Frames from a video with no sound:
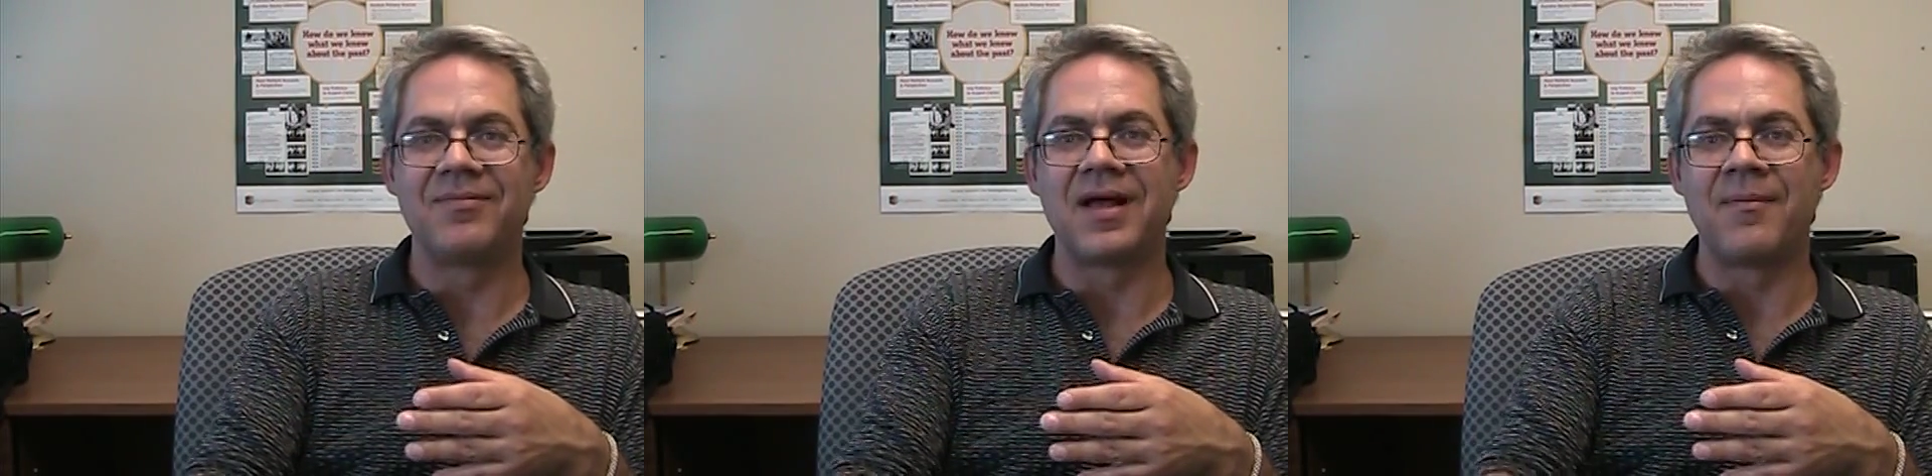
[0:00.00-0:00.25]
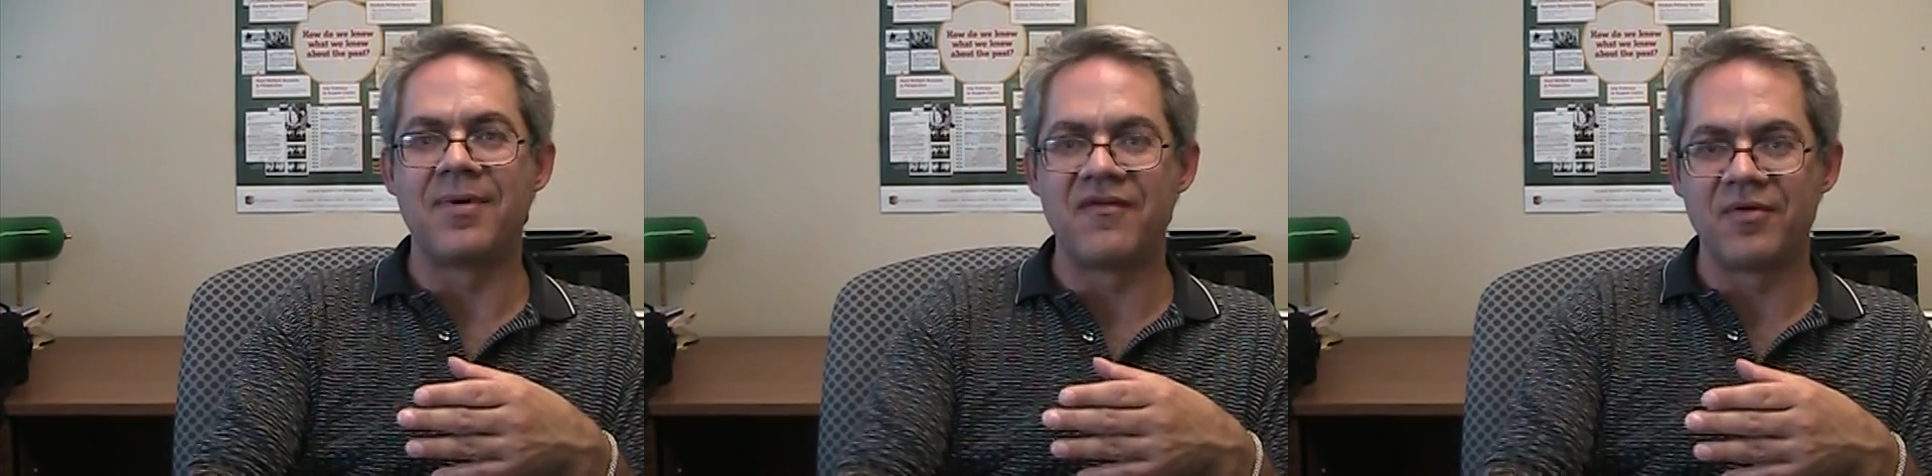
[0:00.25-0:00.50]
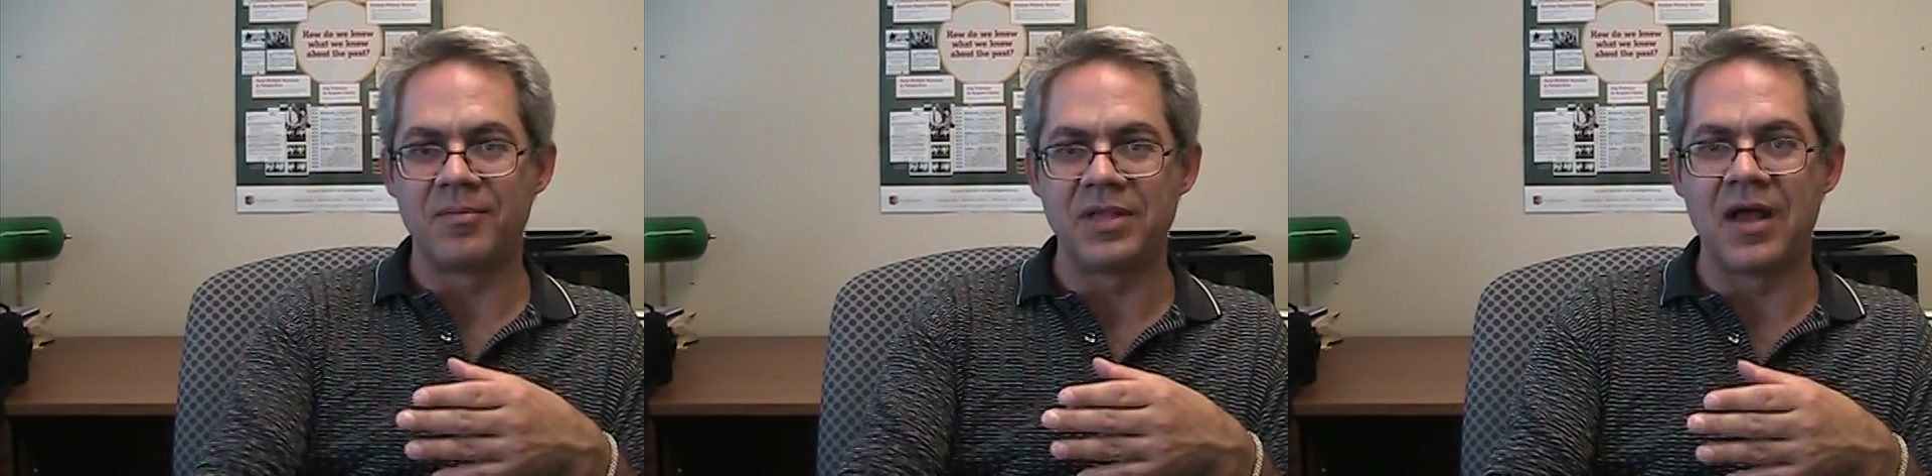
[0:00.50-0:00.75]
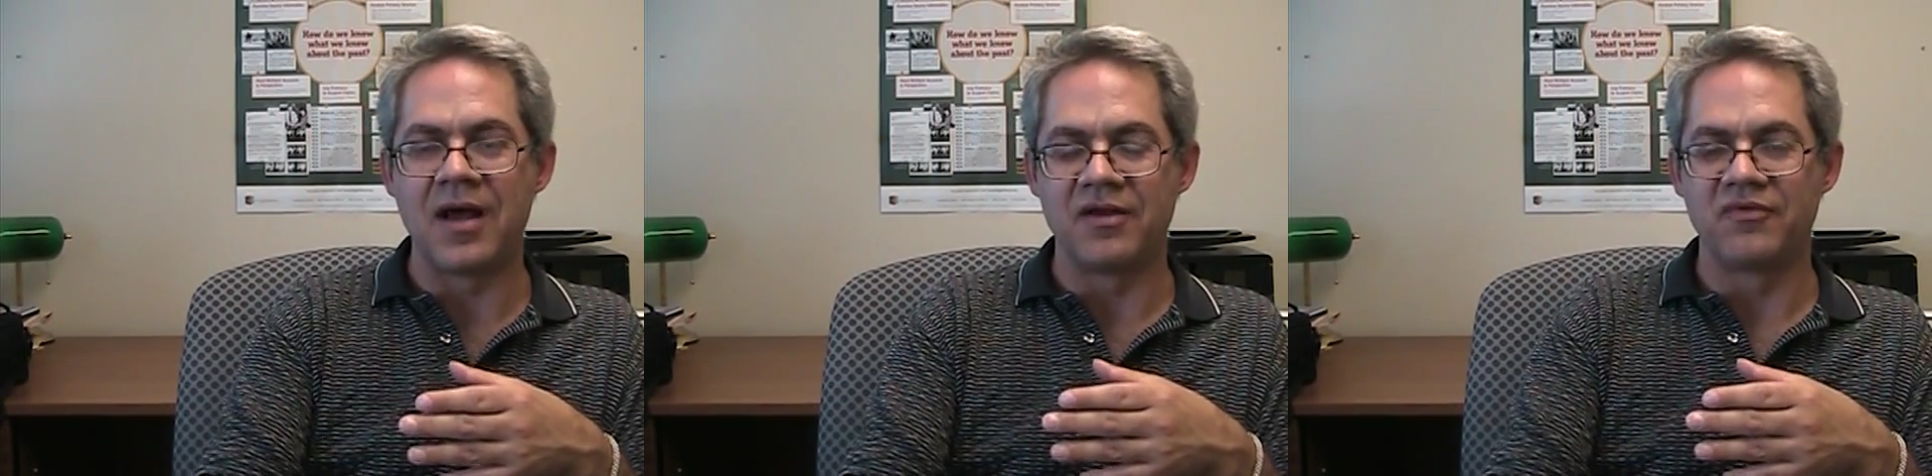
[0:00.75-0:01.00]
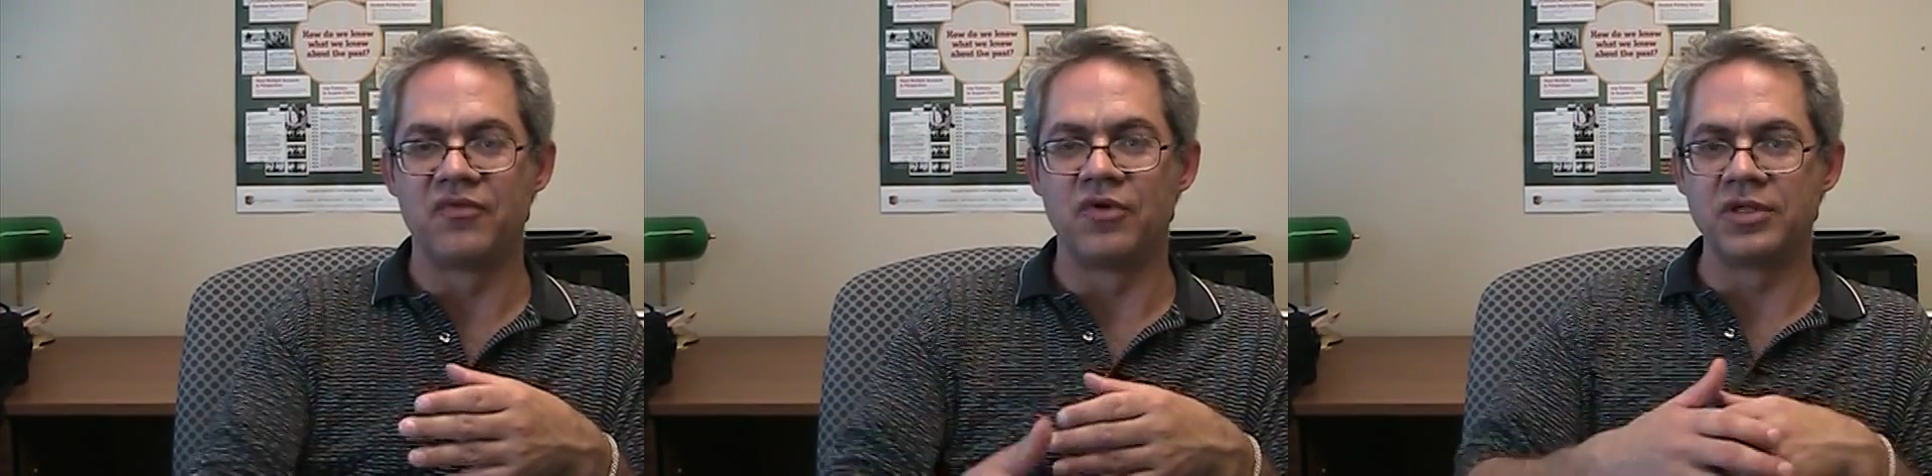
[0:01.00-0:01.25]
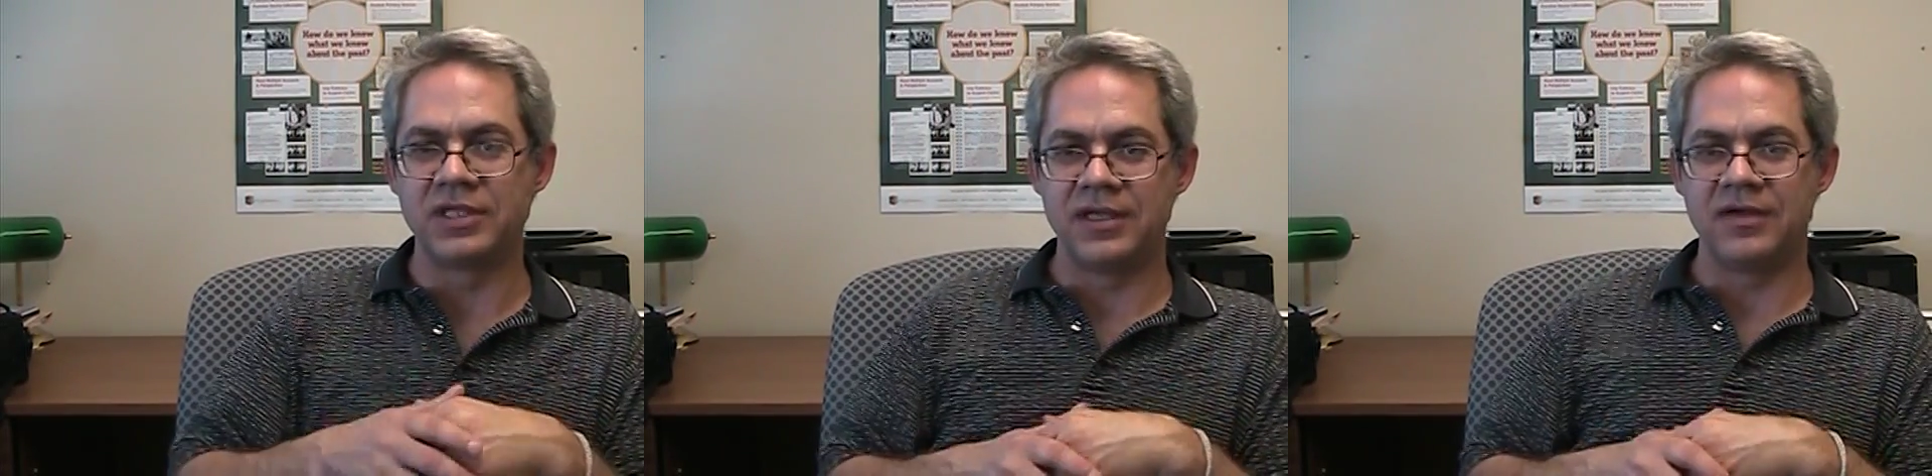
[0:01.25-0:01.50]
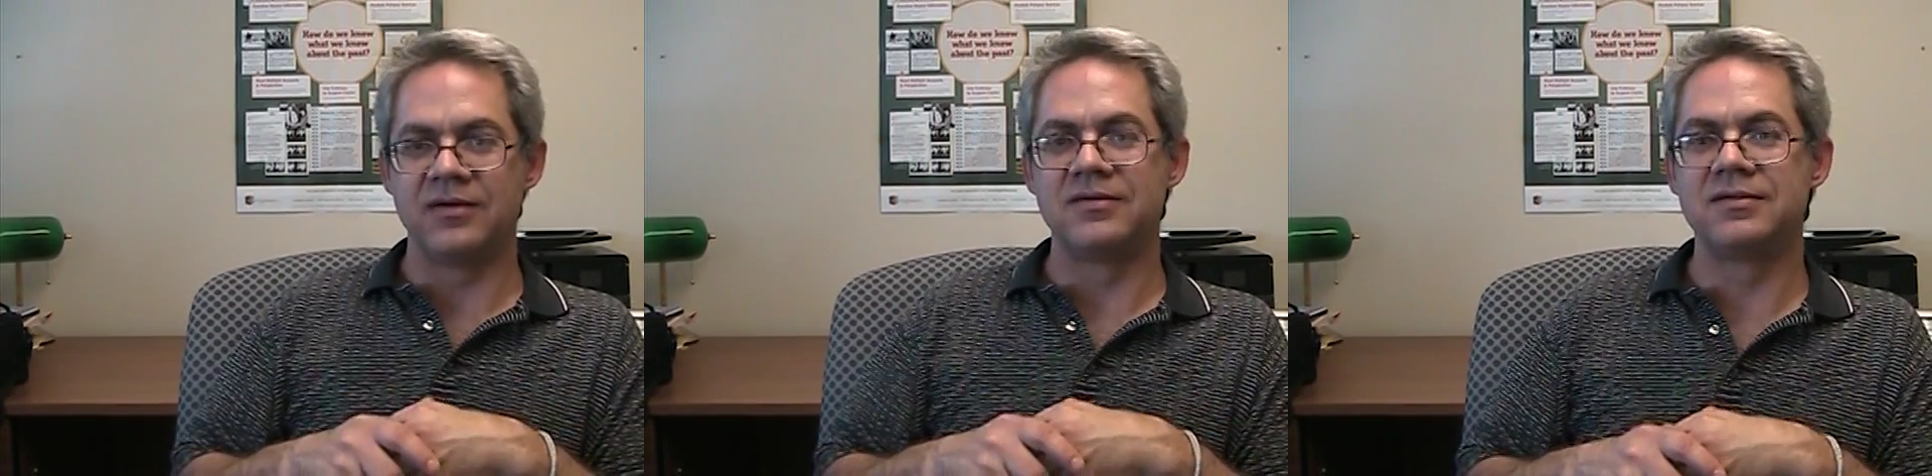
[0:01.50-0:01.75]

above and beyond a full year.